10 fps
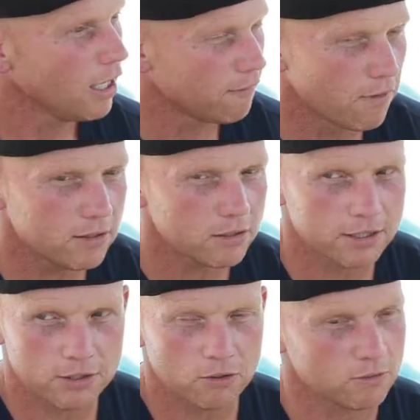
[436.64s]

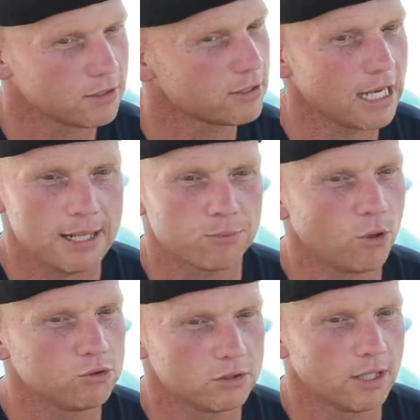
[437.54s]
eventually you're on the same
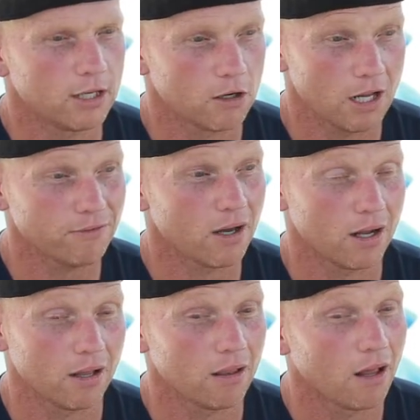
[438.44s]
roads that they are. And I've
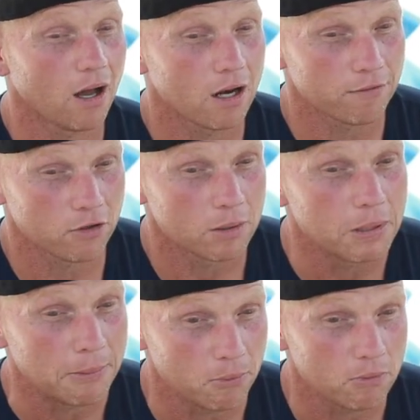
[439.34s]
got a lot of
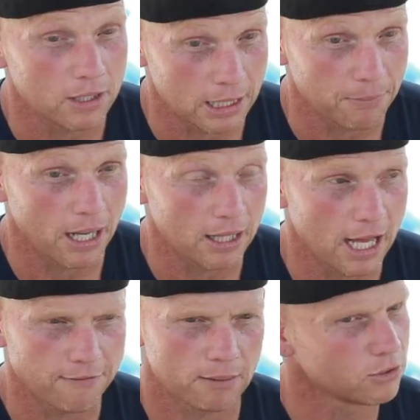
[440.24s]
good people in my
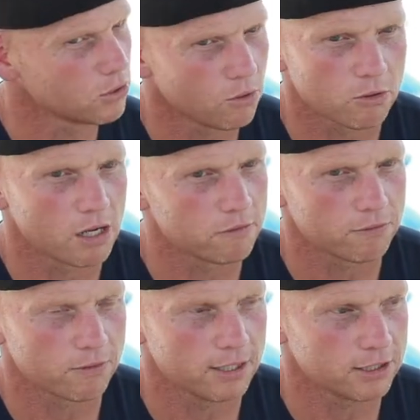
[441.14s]
life, and I'm so grateful
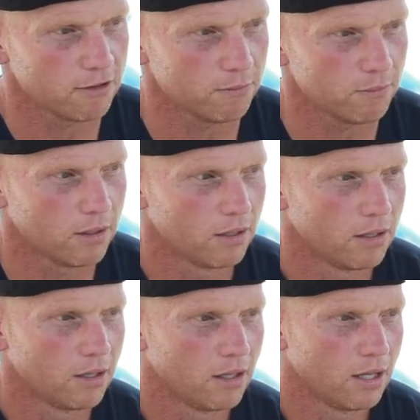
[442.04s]
for each of them.
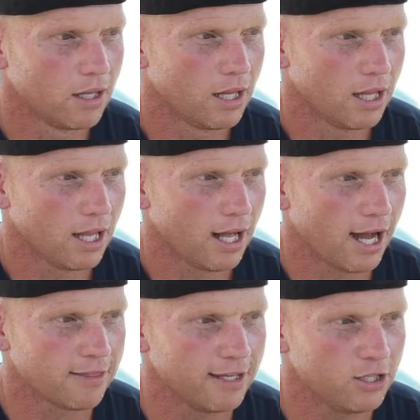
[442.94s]

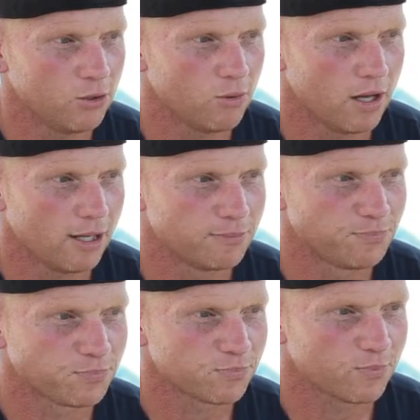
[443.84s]
I think you
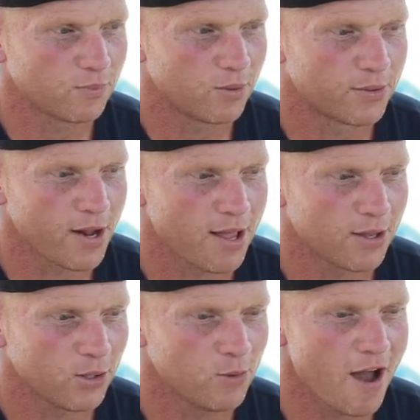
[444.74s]

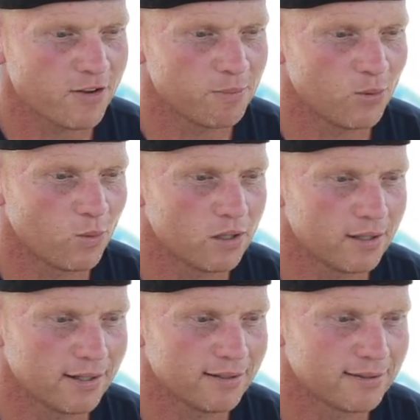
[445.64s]
have to be
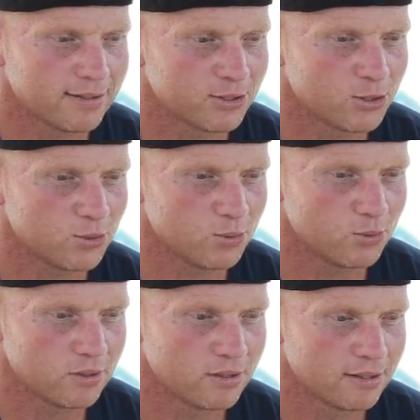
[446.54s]
willing
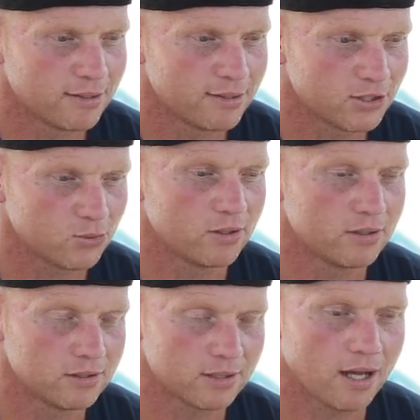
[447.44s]
to
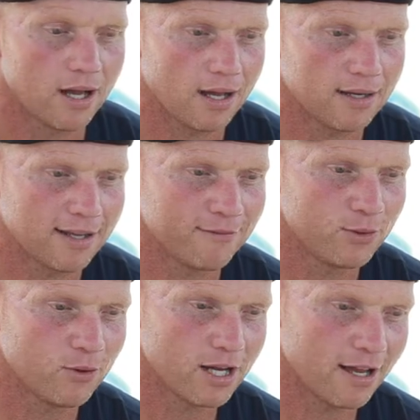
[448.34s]
surrender to God. If
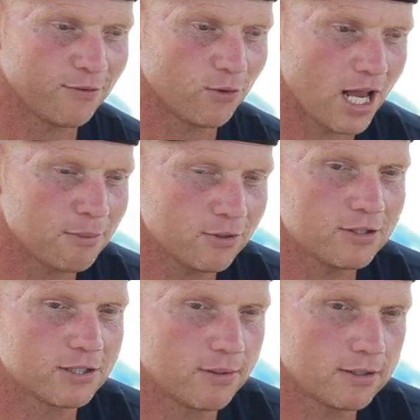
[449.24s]
you're able
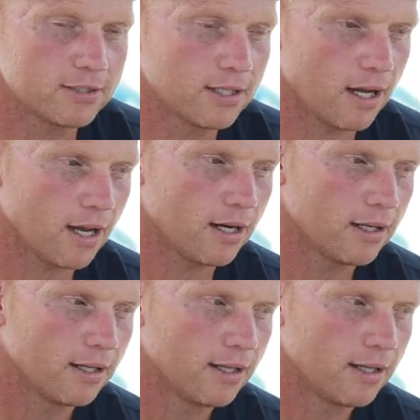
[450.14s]
to surrender to God,